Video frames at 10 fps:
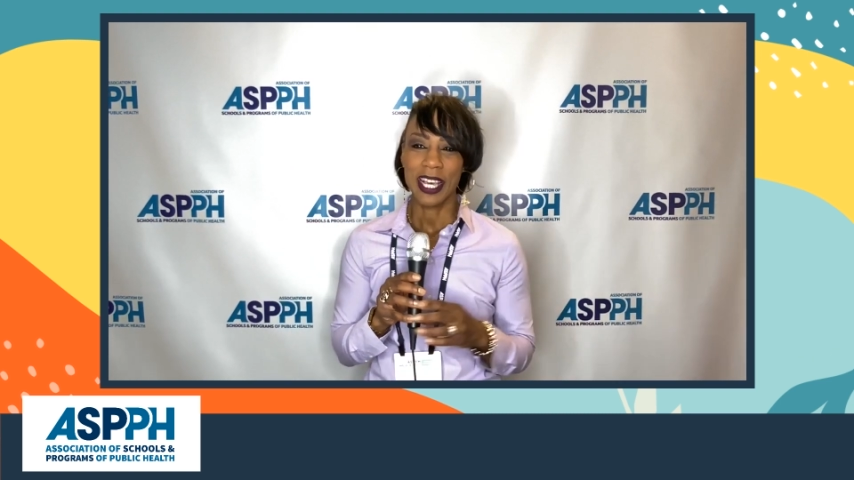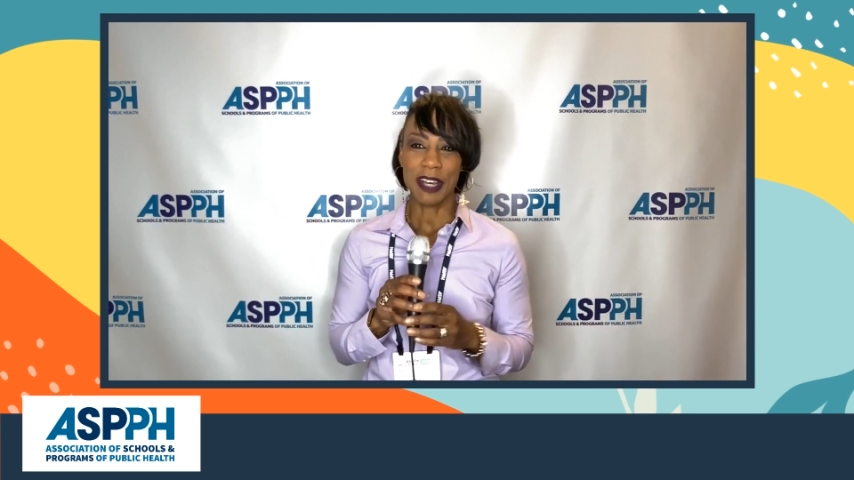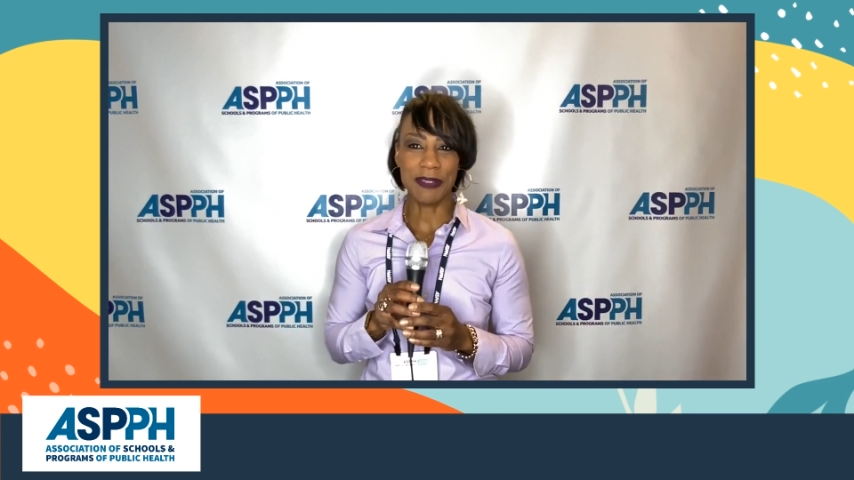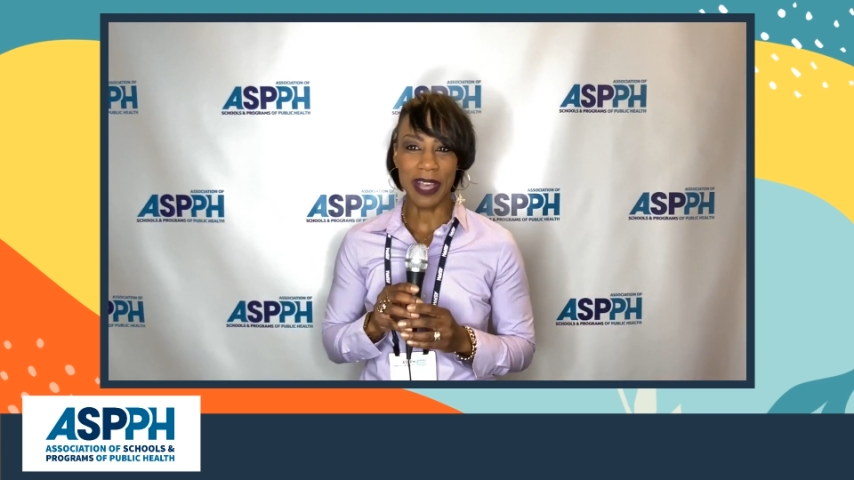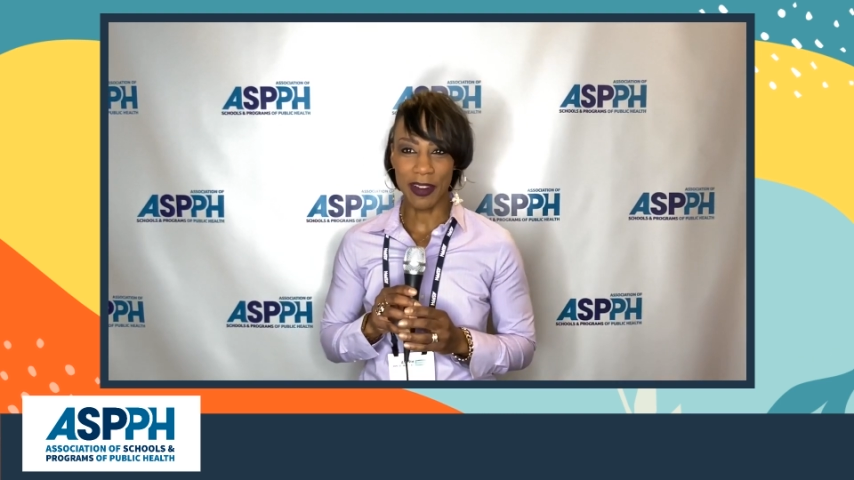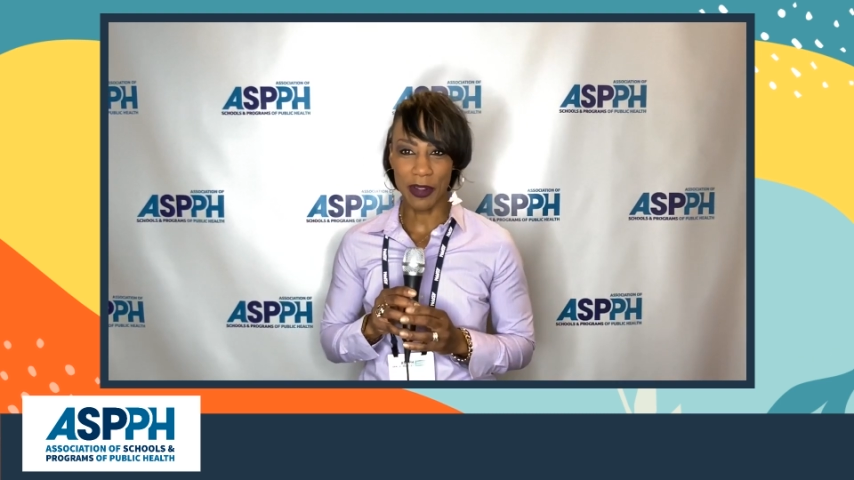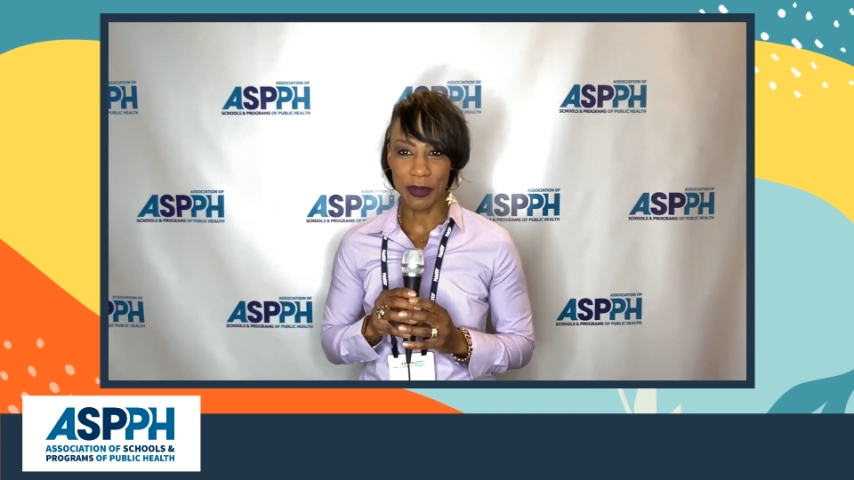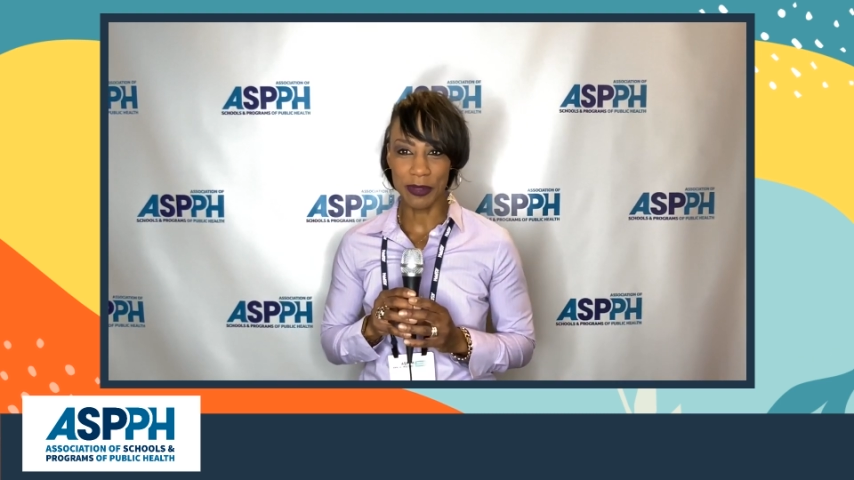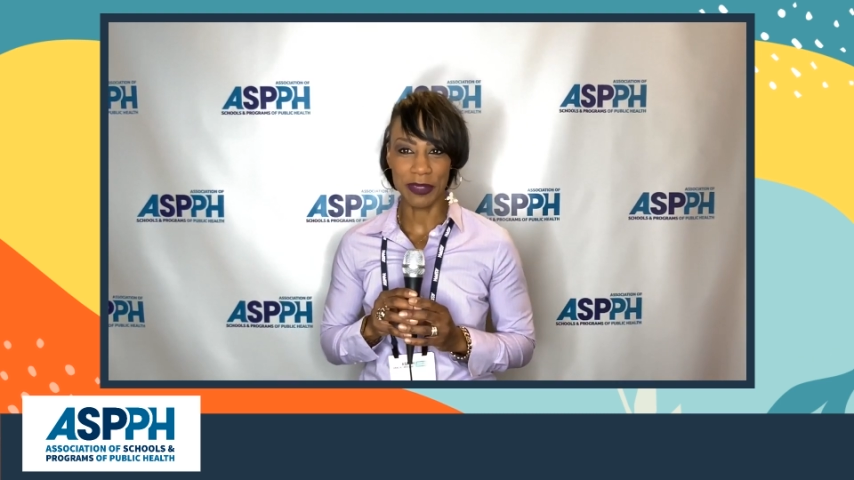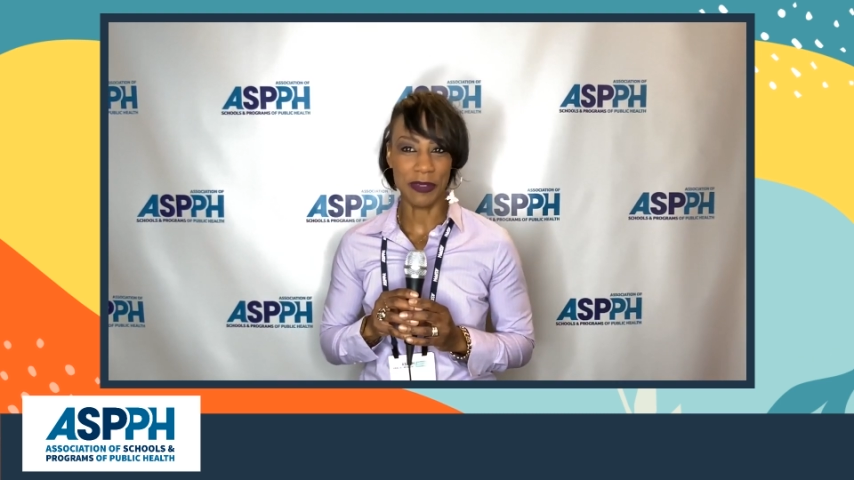a fire
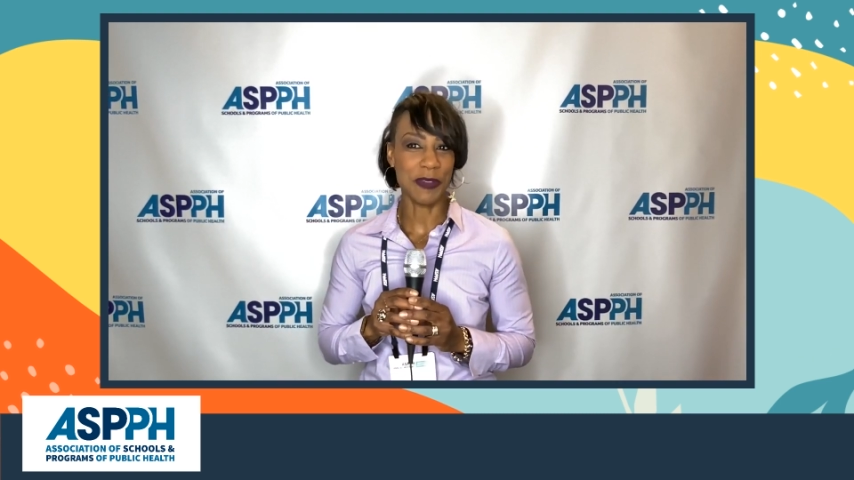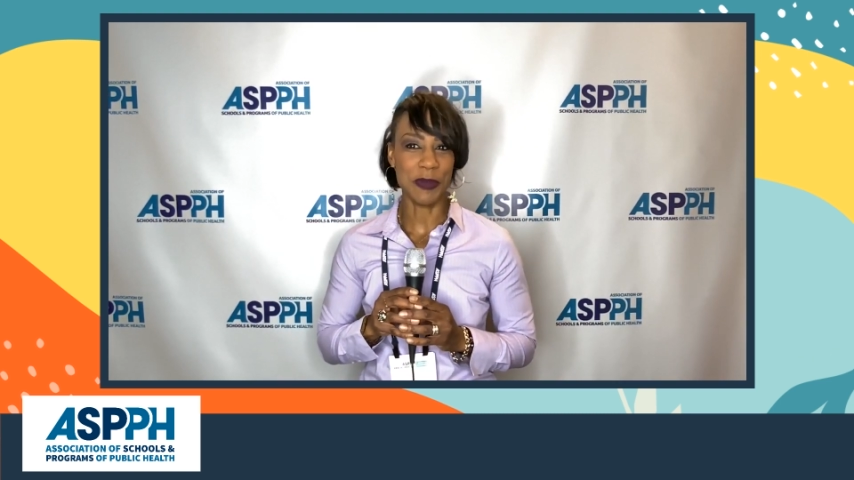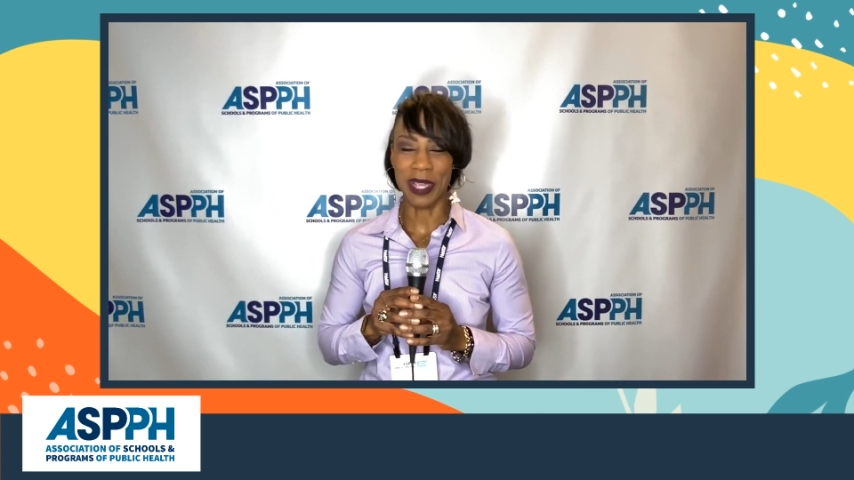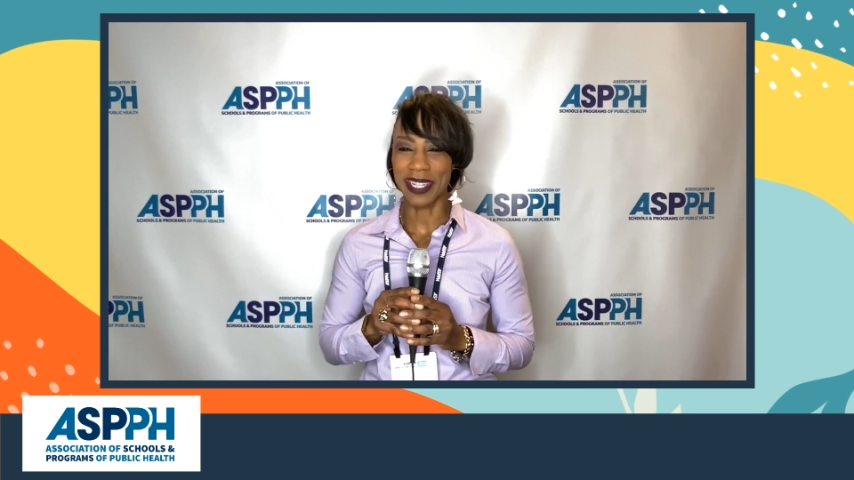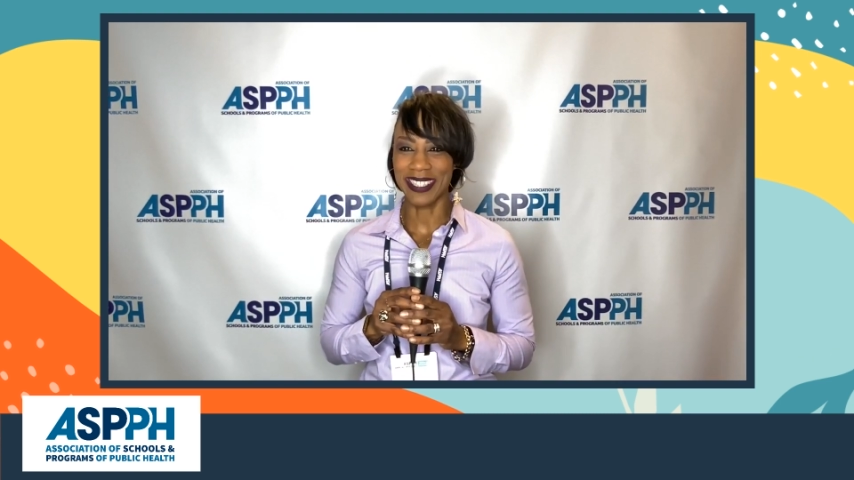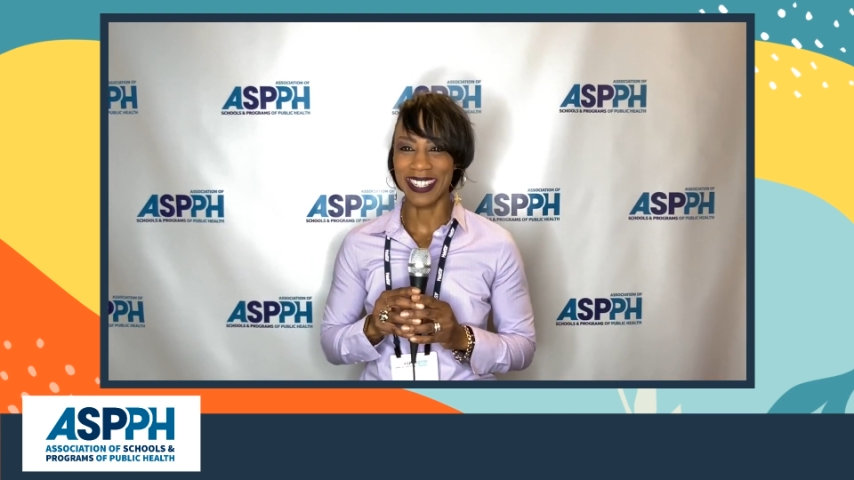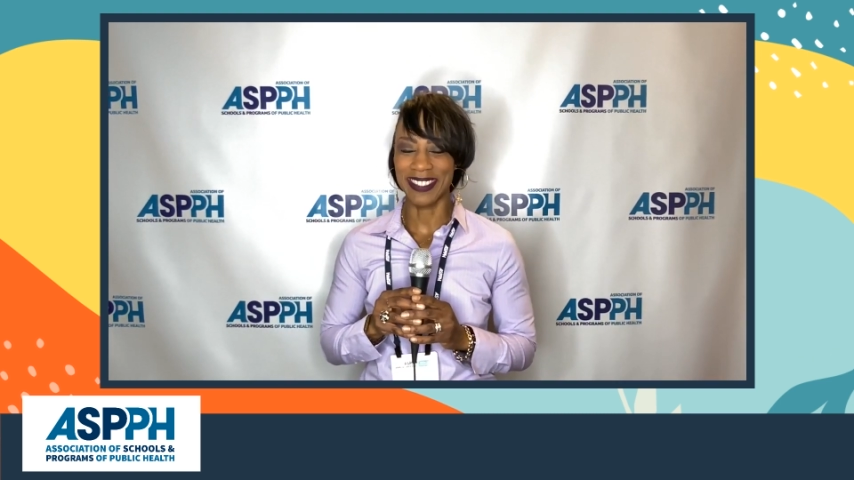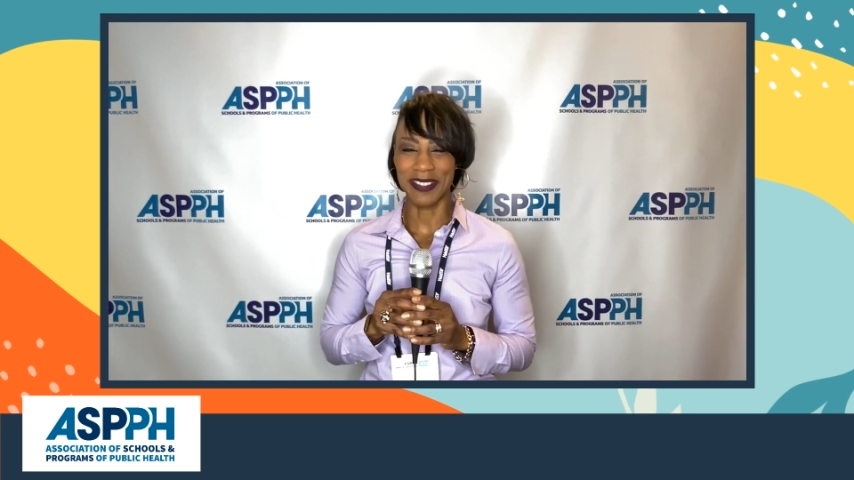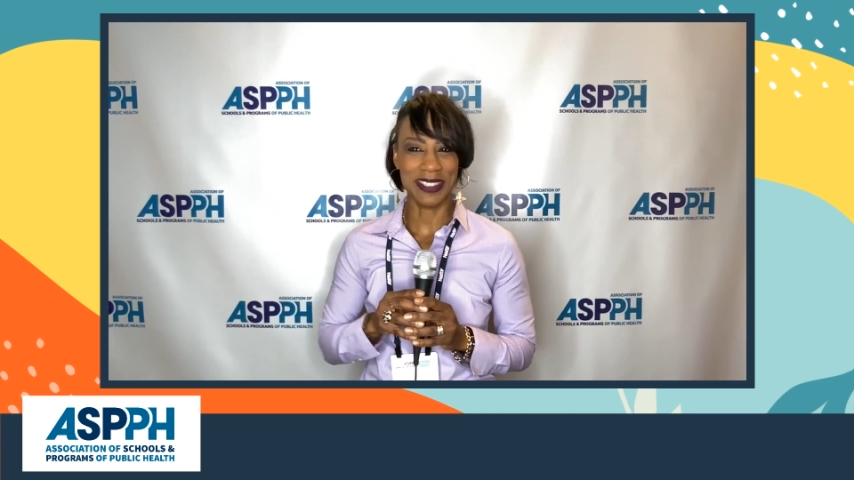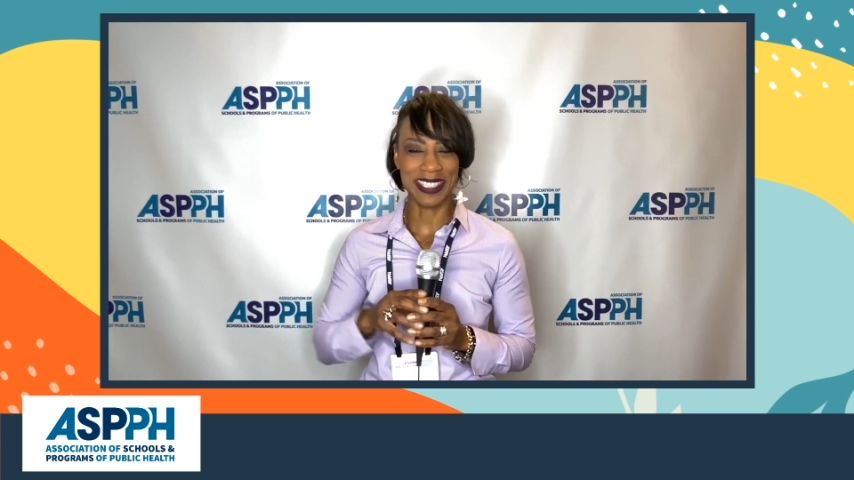hose of information,